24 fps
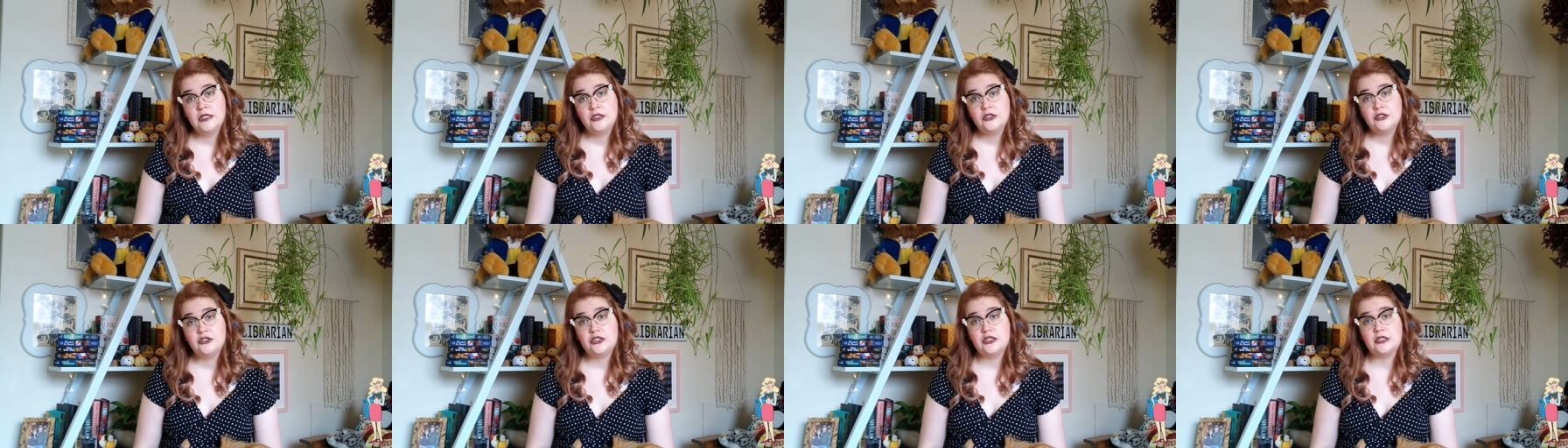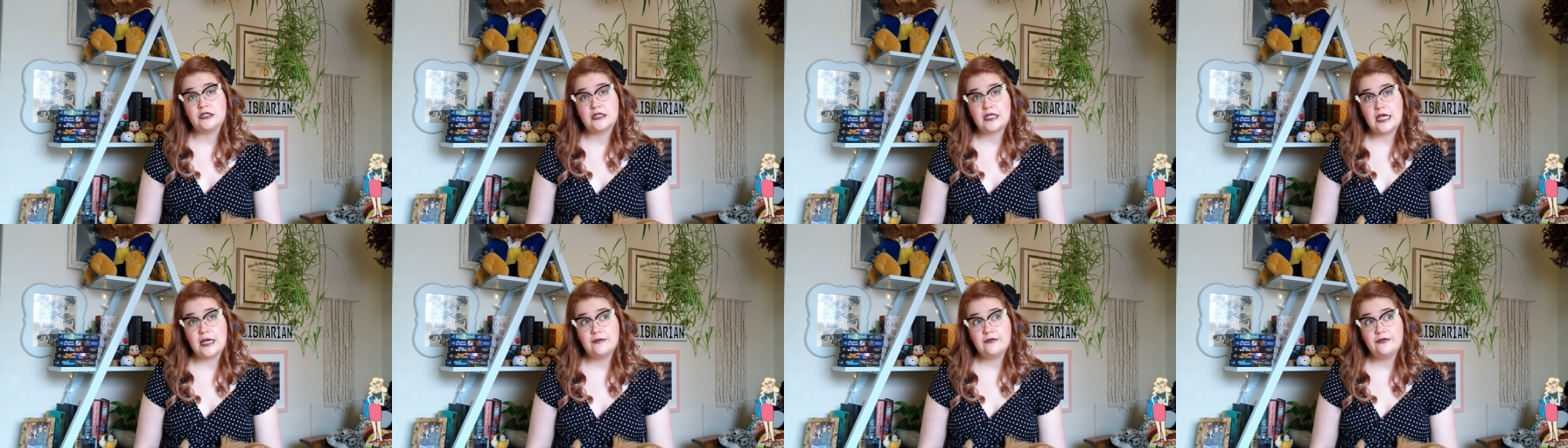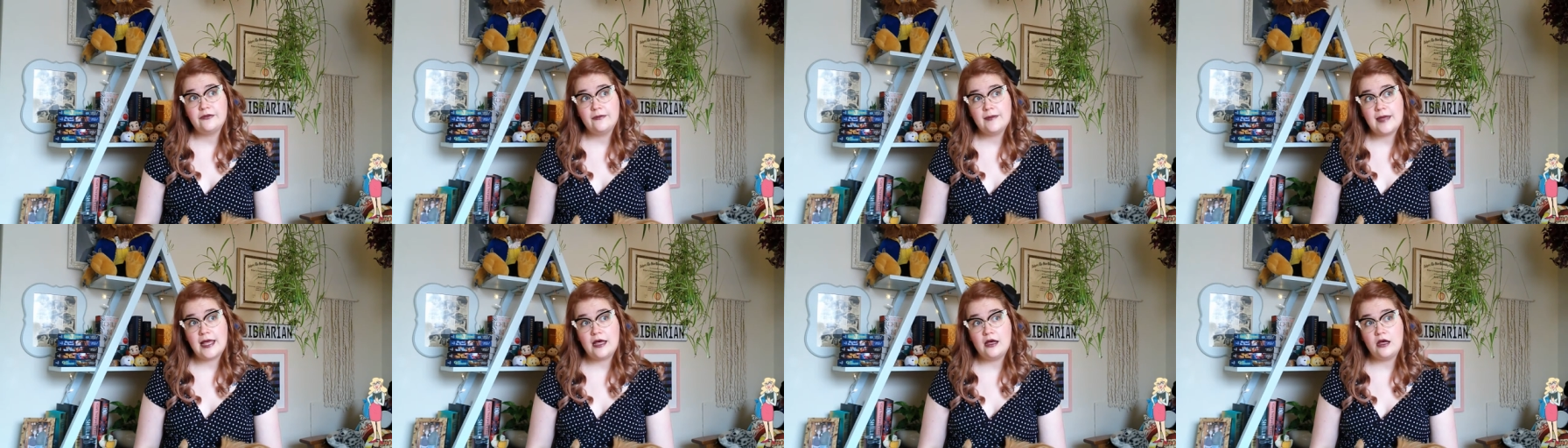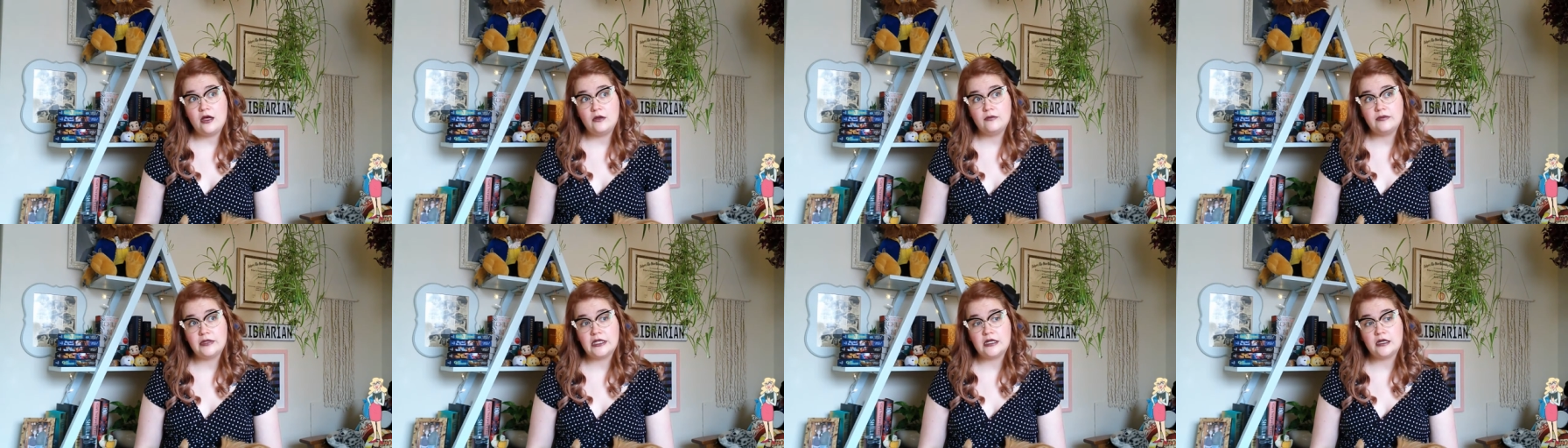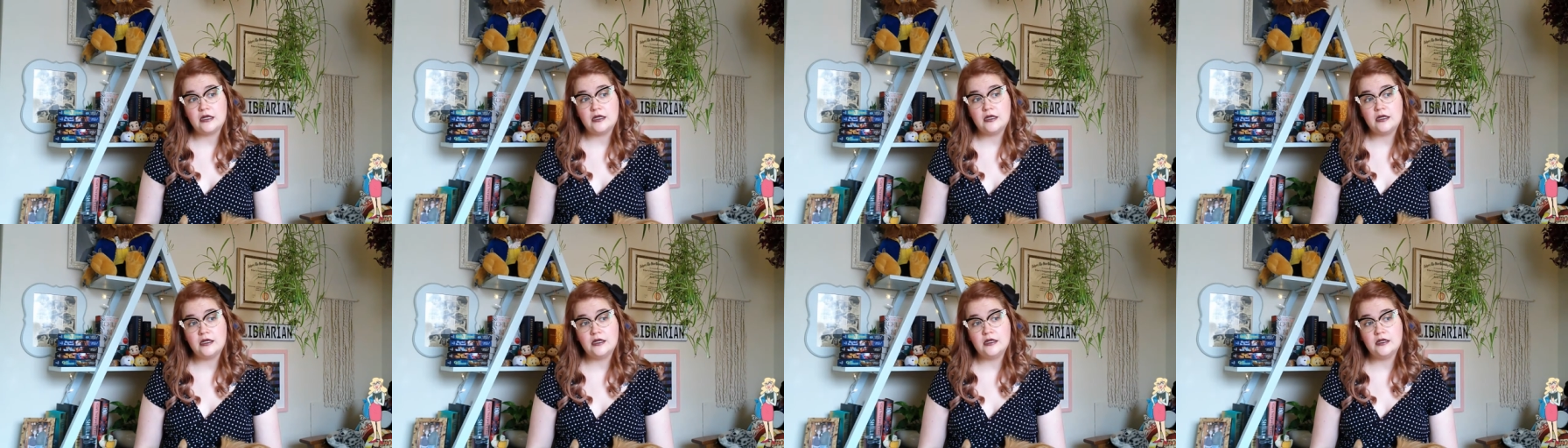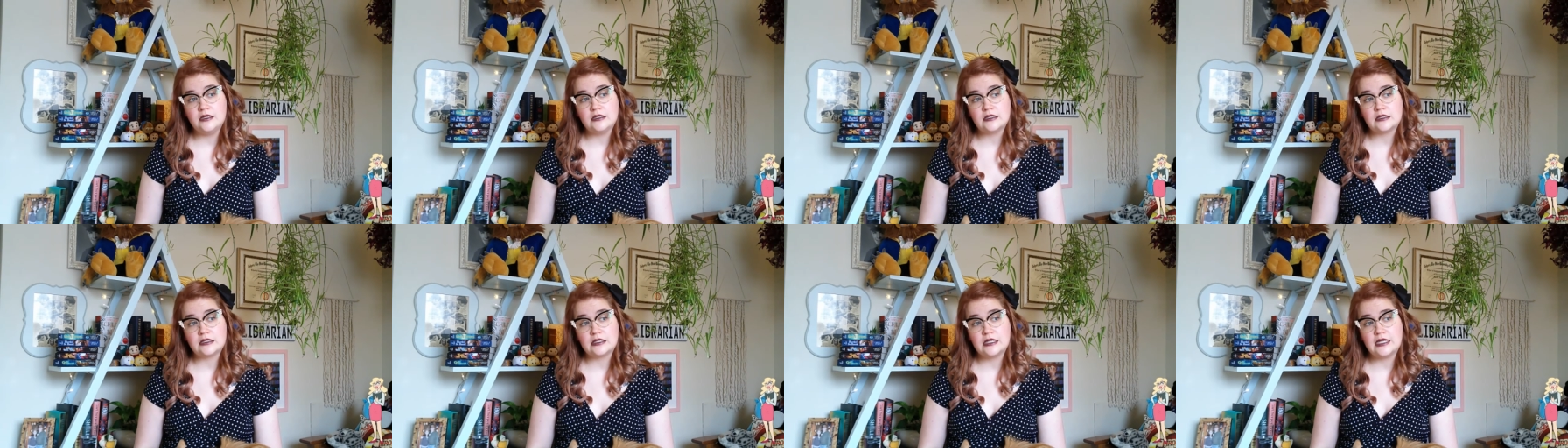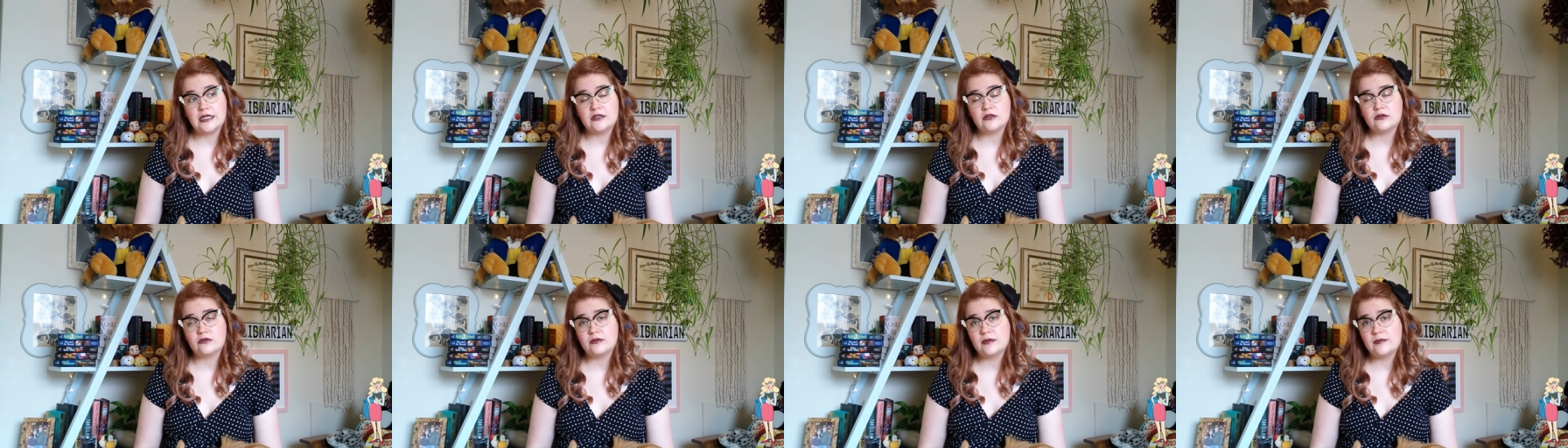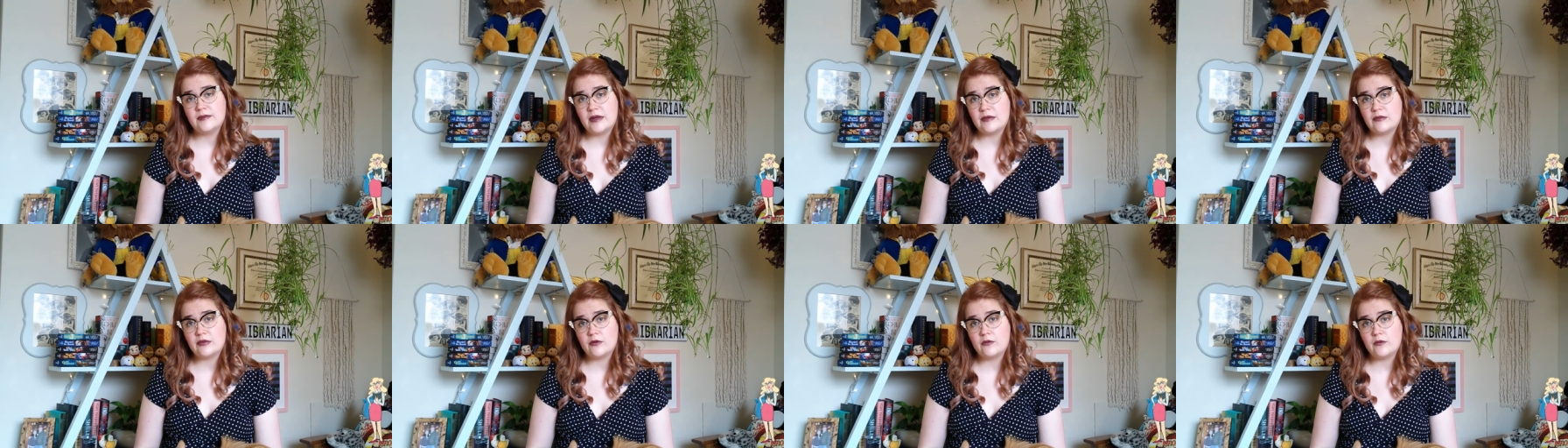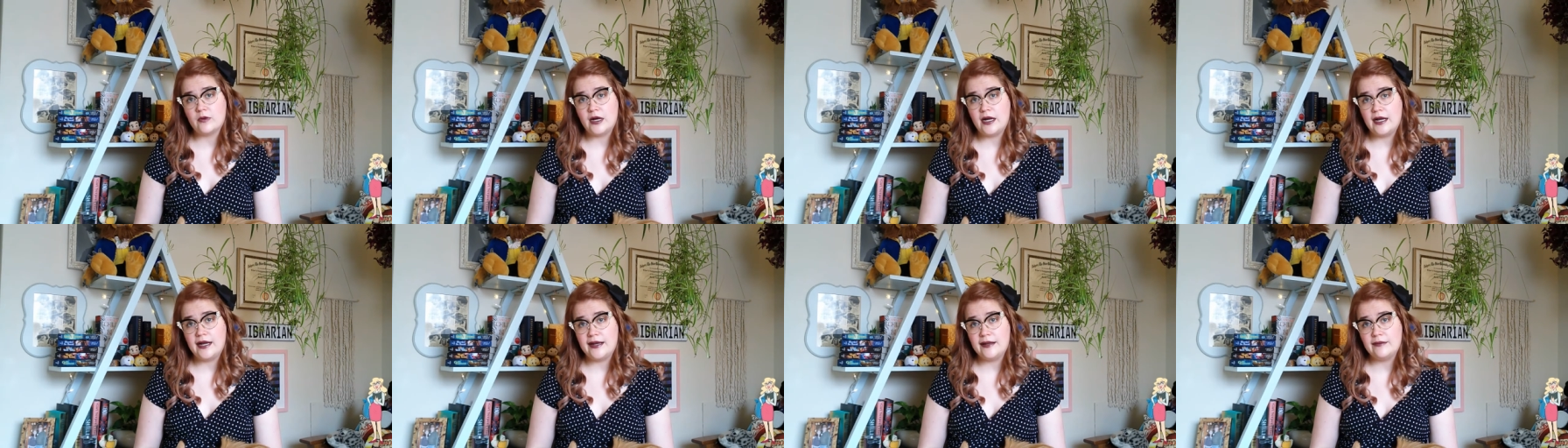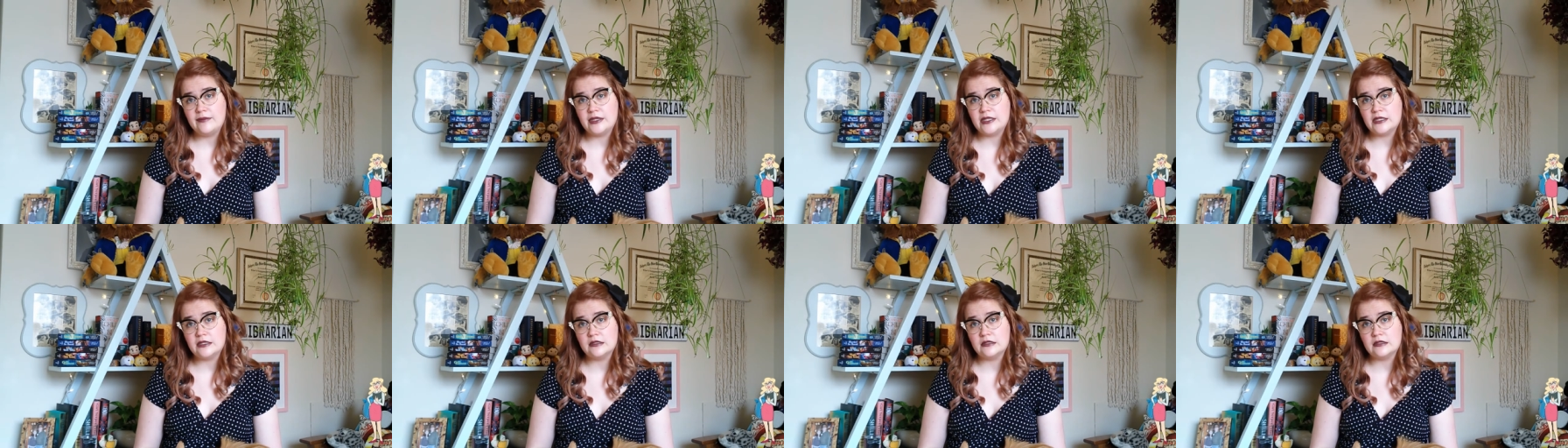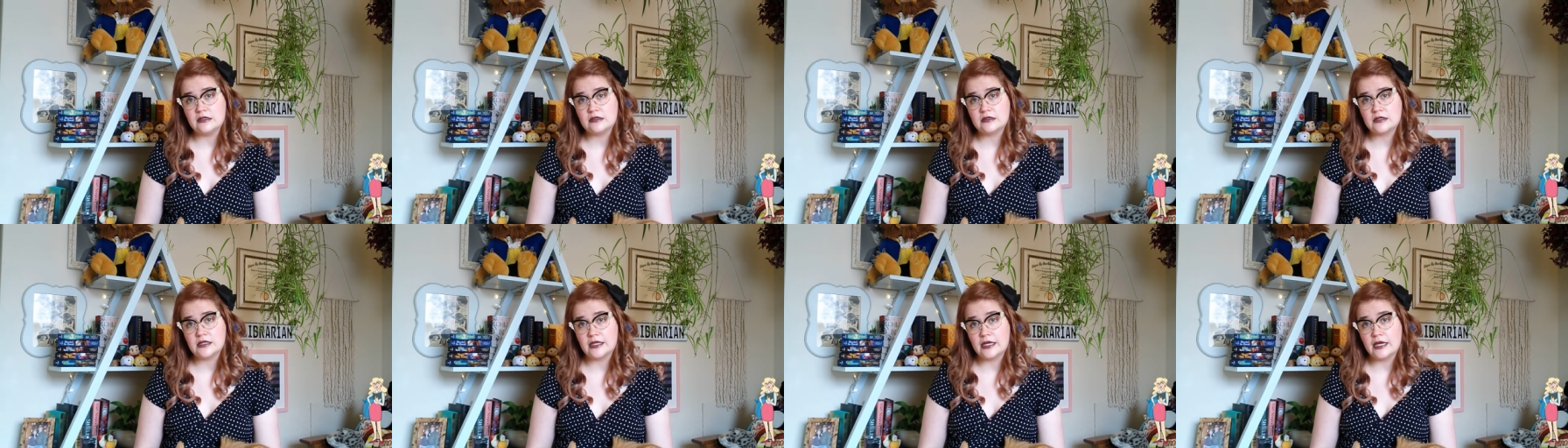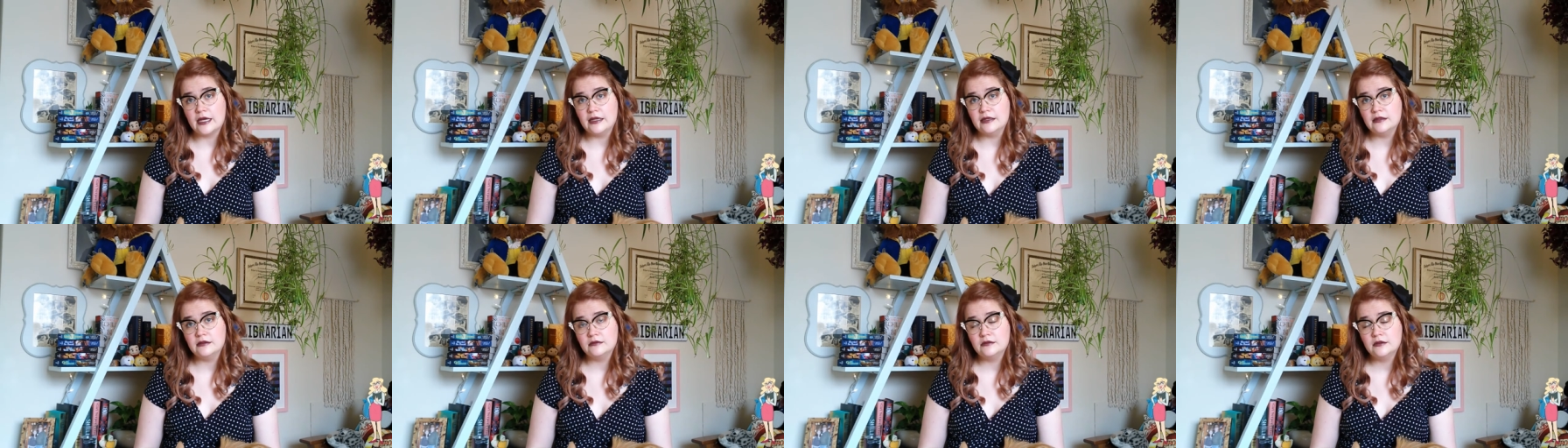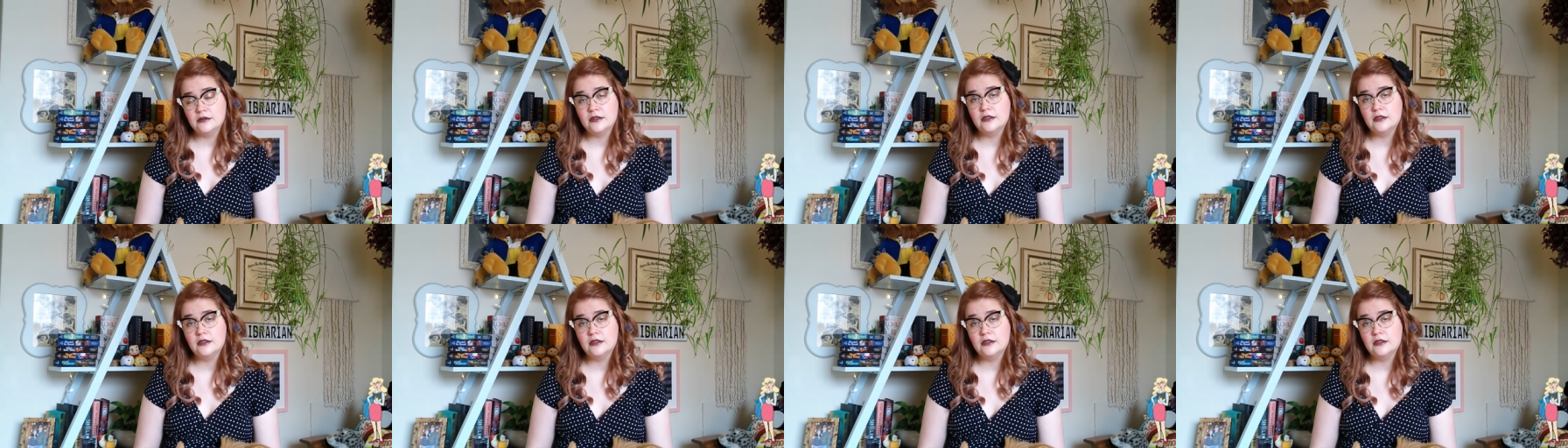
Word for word: She escaped from hell because, I don't remember why, because, again,